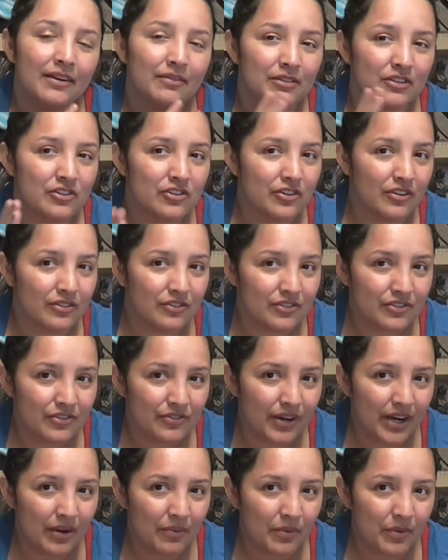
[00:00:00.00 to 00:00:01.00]
which goes
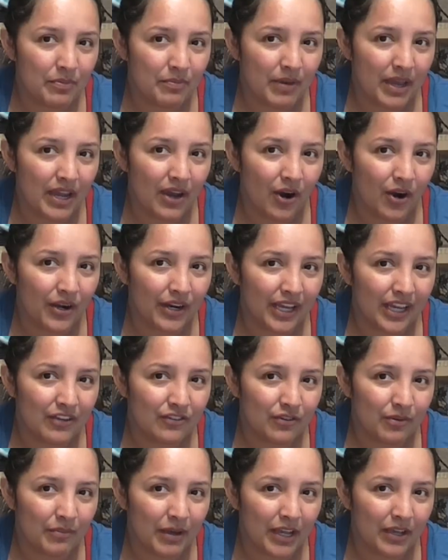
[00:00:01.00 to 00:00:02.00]
great with my
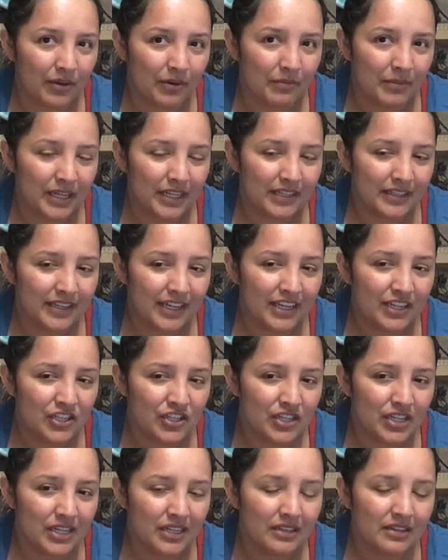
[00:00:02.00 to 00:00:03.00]
Archangel Michael
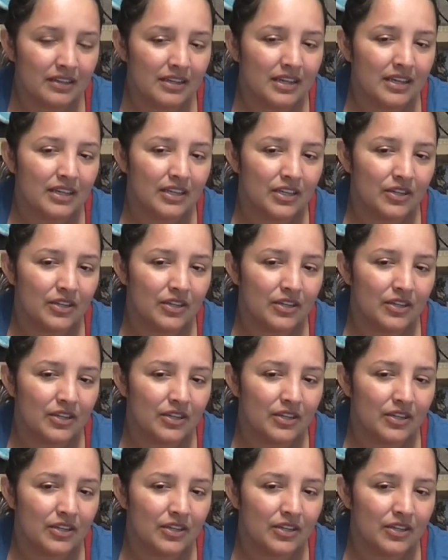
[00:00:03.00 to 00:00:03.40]
meditation.